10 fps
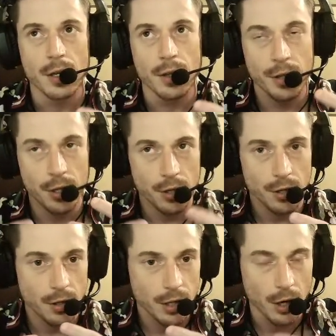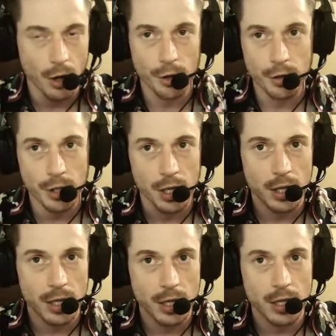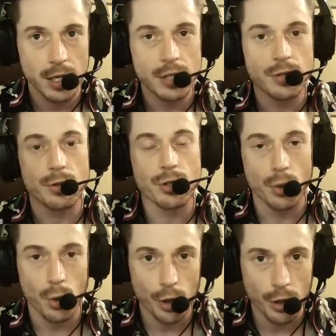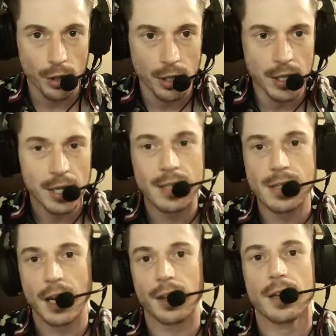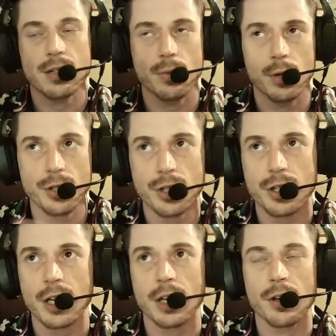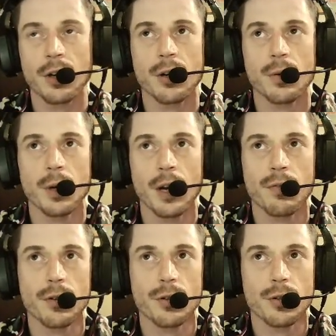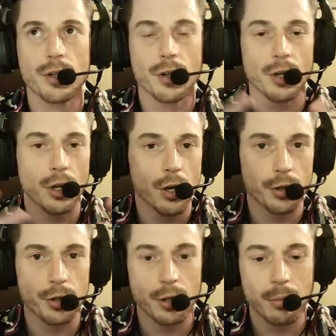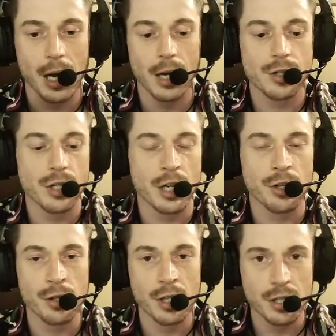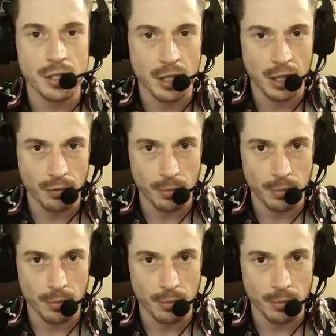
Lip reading: there all your data, it's restored exactly as it was. Just like, whenever you're in a Call of Duty match and you get disconnected from